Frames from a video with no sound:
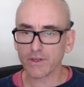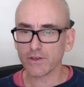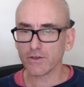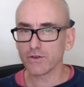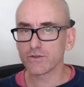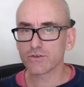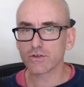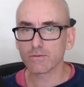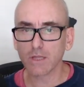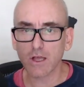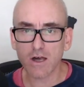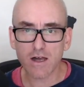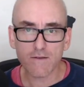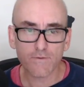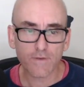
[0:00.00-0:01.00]
the YouTube
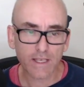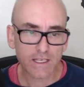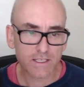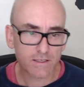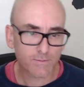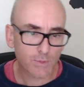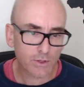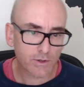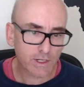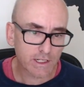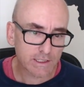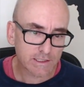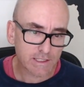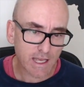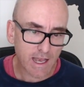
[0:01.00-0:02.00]
Live
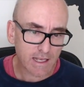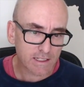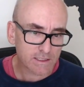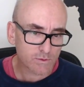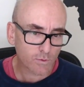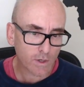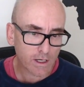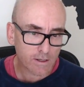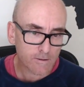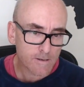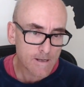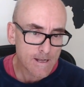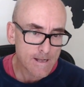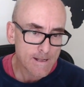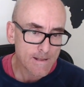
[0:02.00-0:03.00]
experience as well.